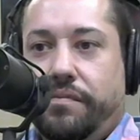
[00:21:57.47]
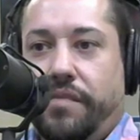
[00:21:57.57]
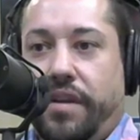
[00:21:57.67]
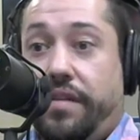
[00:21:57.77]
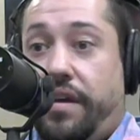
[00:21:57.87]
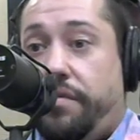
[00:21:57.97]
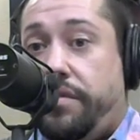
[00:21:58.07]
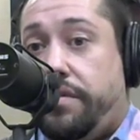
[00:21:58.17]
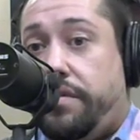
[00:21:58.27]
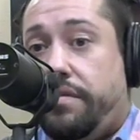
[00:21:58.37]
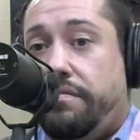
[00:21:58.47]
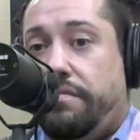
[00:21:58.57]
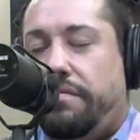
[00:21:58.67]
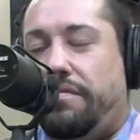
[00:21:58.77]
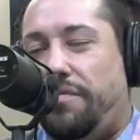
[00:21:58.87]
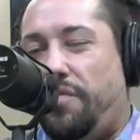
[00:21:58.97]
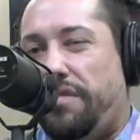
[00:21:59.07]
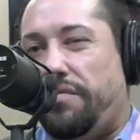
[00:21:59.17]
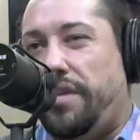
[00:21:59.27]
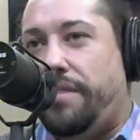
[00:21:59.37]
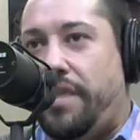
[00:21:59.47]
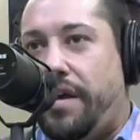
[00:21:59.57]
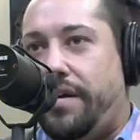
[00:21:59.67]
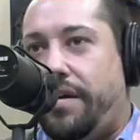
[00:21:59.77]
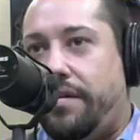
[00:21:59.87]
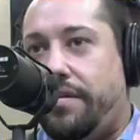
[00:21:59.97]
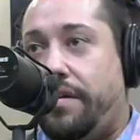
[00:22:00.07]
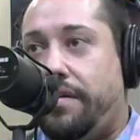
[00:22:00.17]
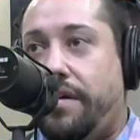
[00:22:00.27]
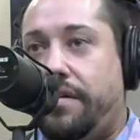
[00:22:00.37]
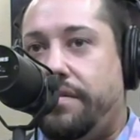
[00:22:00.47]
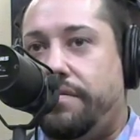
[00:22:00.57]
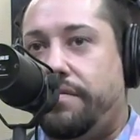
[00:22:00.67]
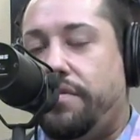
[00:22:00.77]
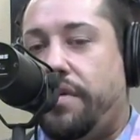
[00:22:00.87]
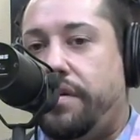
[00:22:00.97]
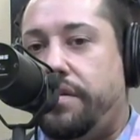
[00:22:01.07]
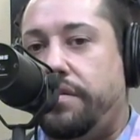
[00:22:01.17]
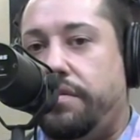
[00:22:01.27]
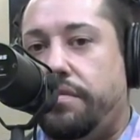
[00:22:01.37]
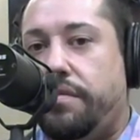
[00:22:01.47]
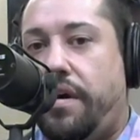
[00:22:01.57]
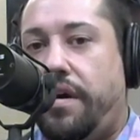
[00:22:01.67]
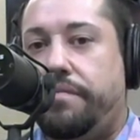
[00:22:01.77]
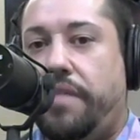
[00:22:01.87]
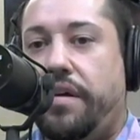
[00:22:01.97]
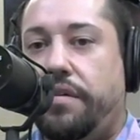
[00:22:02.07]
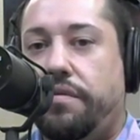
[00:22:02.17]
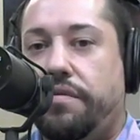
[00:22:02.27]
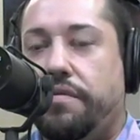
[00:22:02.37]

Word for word: that wasn't really my case. I kind of tried to hide my use from my